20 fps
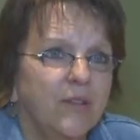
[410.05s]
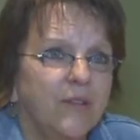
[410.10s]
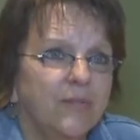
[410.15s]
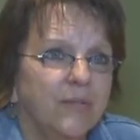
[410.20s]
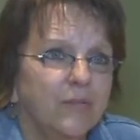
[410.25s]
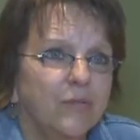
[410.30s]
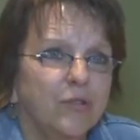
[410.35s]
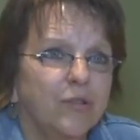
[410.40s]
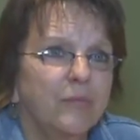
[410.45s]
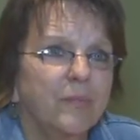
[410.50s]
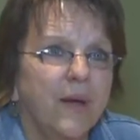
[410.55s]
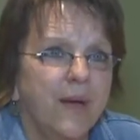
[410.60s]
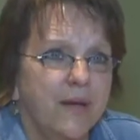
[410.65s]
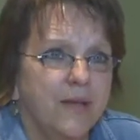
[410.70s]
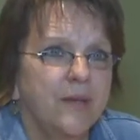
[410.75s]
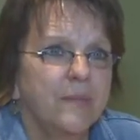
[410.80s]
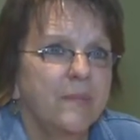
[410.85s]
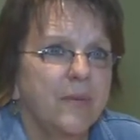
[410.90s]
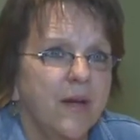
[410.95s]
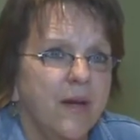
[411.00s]
We have a group
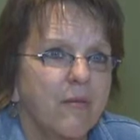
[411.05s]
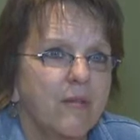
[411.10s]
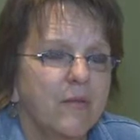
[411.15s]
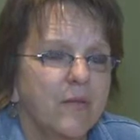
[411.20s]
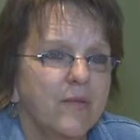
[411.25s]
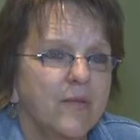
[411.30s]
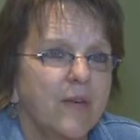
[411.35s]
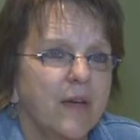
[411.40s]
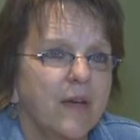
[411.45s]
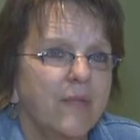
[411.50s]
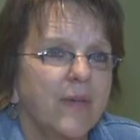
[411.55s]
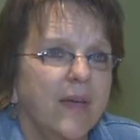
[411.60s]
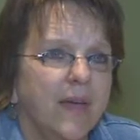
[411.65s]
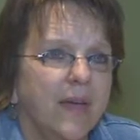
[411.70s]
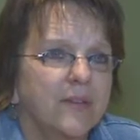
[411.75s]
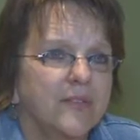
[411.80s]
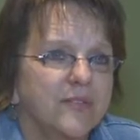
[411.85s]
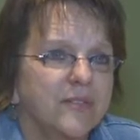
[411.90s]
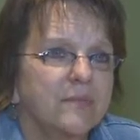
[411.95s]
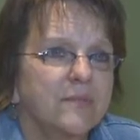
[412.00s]
buying power with all
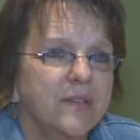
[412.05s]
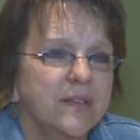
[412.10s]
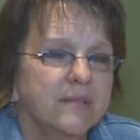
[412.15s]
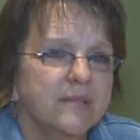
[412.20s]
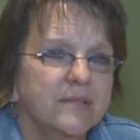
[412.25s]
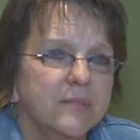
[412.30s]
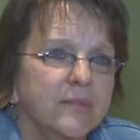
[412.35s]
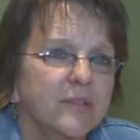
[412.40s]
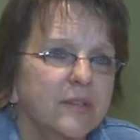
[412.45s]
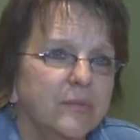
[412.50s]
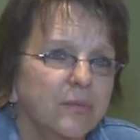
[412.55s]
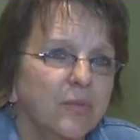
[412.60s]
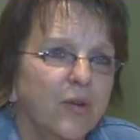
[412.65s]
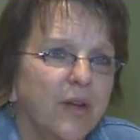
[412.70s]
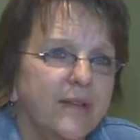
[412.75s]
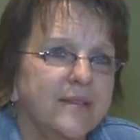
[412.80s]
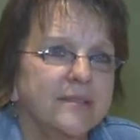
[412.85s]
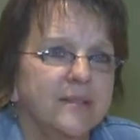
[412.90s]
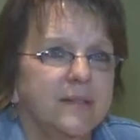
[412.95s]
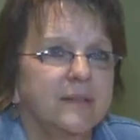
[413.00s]
that, so we get some good
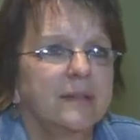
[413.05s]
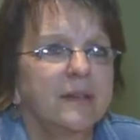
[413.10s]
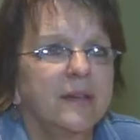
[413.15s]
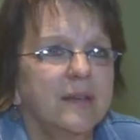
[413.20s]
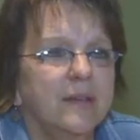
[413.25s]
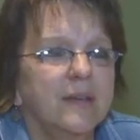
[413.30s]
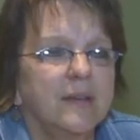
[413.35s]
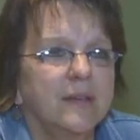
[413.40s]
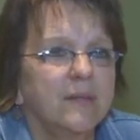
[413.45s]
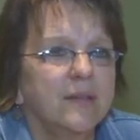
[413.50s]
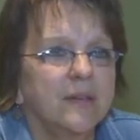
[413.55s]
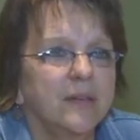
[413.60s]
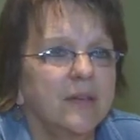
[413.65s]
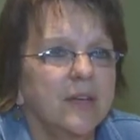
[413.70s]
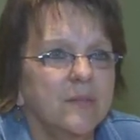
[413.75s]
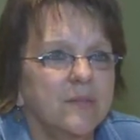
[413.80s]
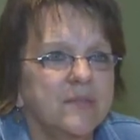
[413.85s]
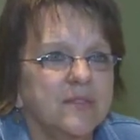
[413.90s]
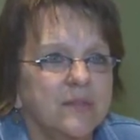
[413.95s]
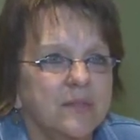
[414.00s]
pricing when it
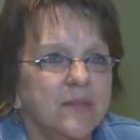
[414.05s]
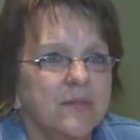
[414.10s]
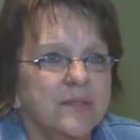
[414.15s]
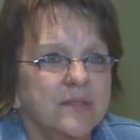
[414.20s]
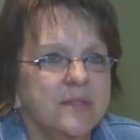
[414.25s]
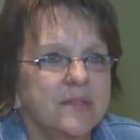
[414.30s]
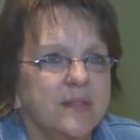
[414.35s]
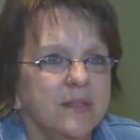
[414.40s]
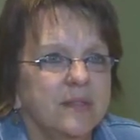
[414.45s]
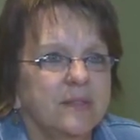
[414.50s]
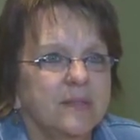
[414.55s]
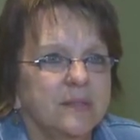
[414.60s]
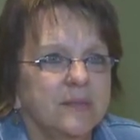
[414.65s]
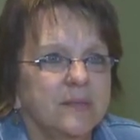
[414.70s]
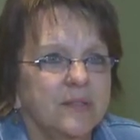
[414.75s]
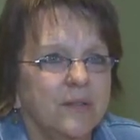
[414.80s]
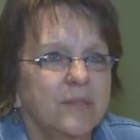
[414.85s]
comes to those things.